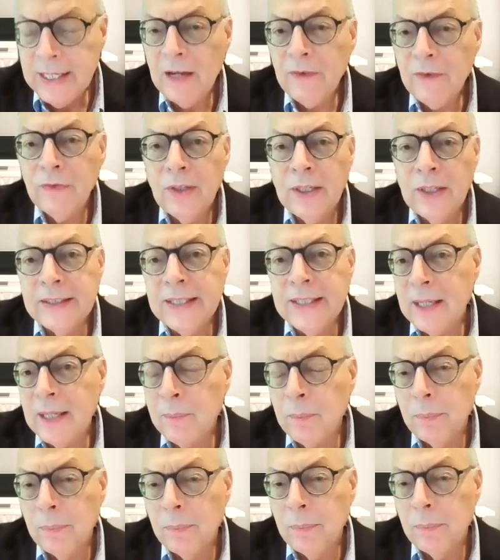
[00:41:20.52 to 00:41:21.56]
definitely
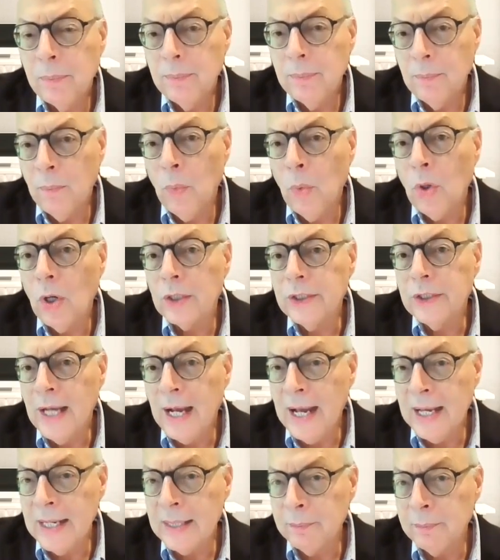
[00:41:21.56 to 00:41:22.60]
take more
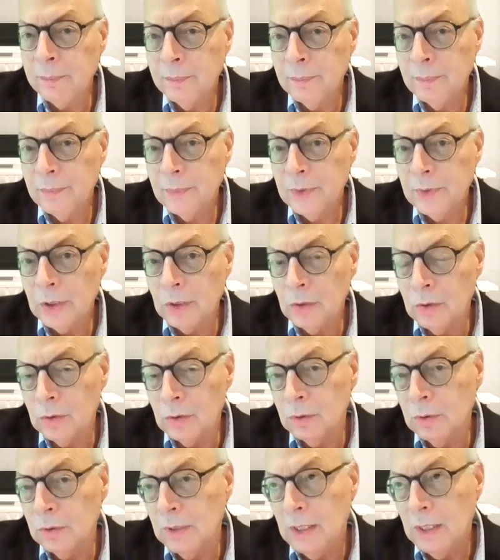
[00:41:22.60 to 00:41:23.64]
time
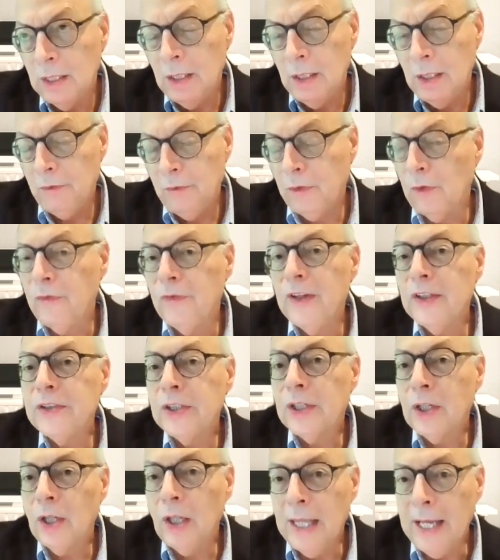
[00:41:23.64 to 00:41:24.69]
for
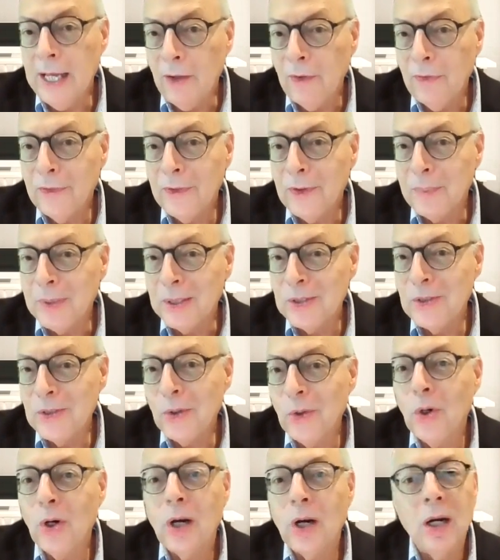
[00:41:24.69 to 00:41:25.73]
physical health, to be
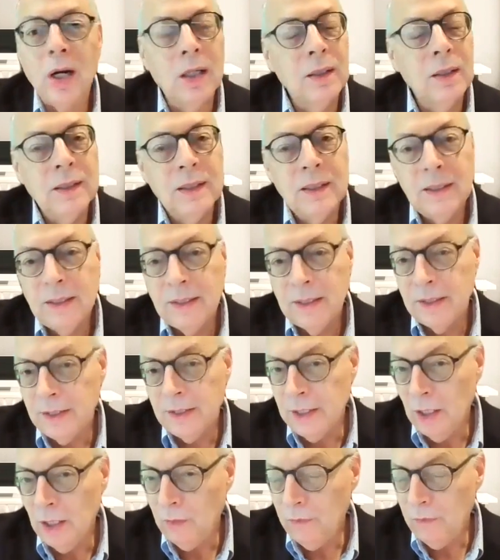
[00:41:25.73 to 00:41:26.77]
sure,
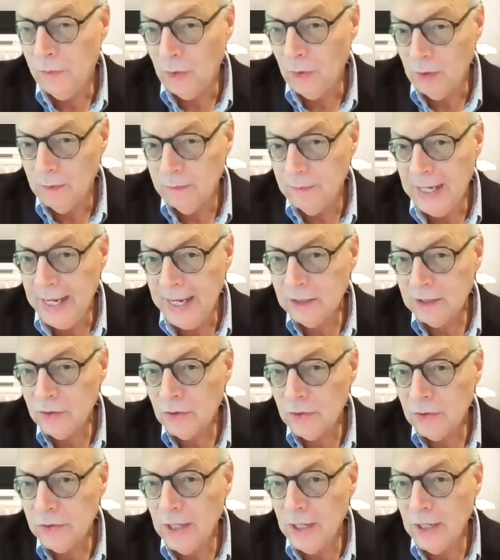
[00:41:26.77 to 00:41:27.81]
you know, for
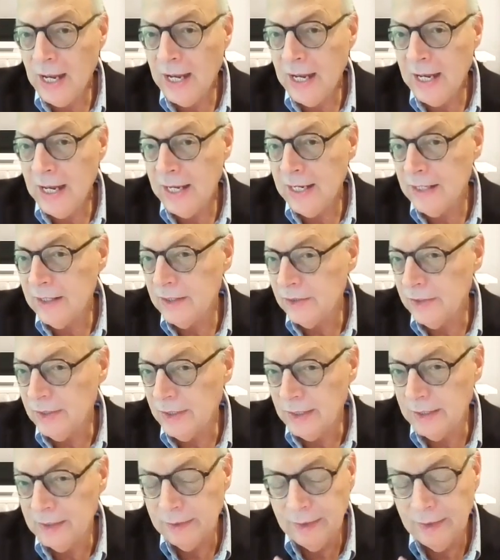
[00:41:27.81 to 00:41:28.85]
exercise
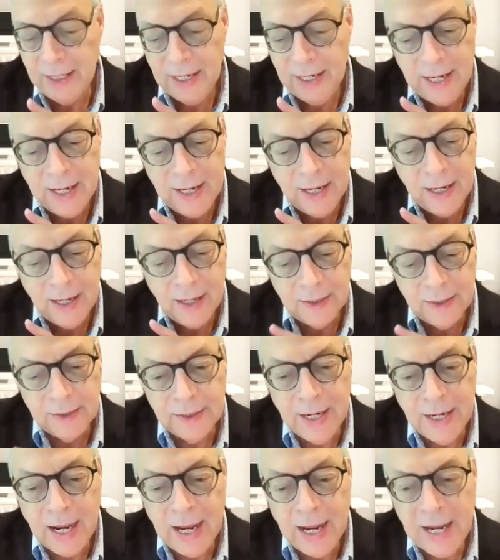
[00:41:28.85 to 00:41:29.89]
and
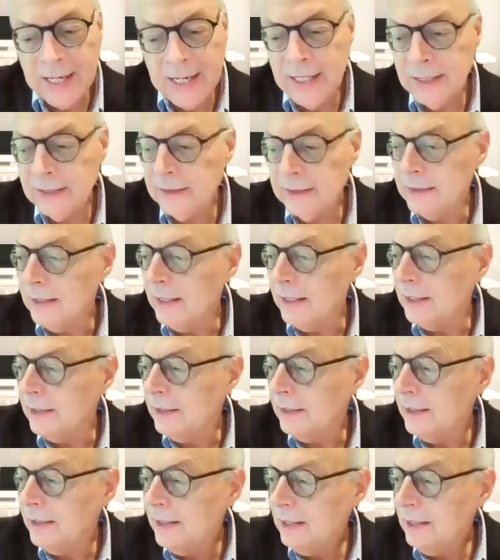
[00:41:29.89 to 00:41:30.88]
diet, and